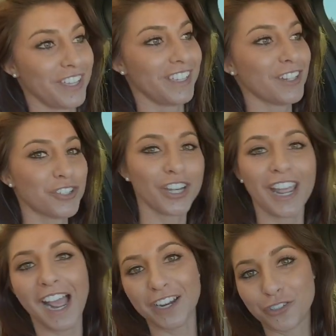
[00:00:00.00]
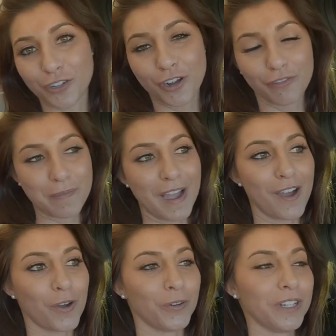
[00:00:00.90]
Yesterday I drove
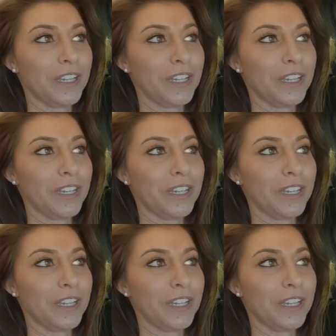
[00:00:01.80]
about,